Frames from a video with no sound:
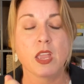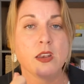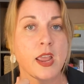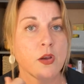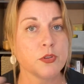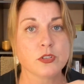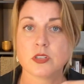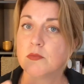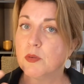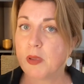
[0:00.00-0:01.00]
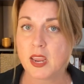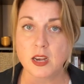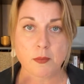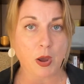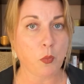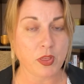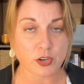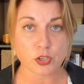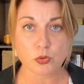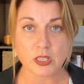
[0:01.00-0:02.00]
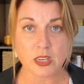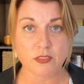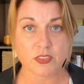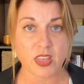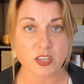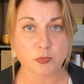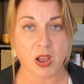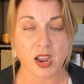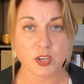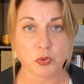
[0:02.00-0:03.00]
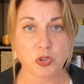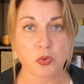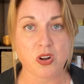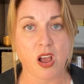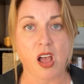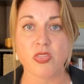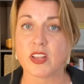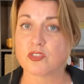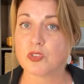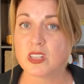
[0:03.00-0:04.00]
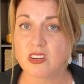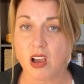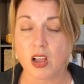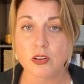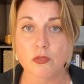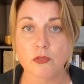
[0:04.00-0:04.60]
Now, there's some debate about whether you leave things behind with you or not. That's really not